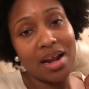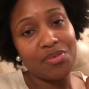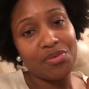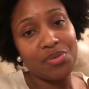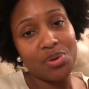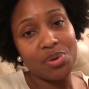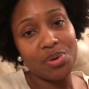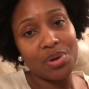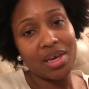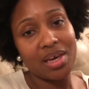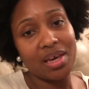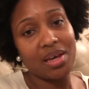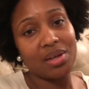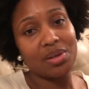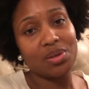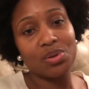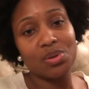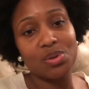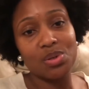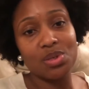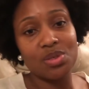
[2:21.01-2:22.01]
a few
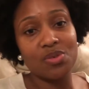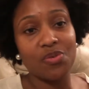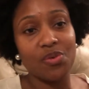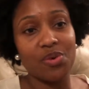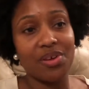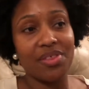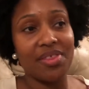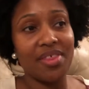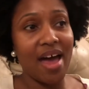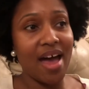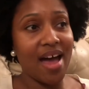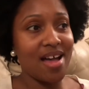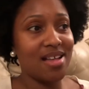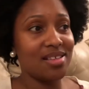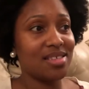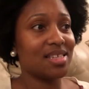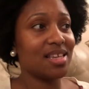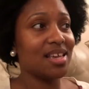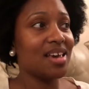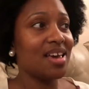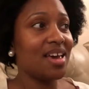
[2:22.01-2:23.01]
candles for
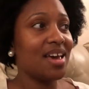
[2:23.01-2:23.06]
that.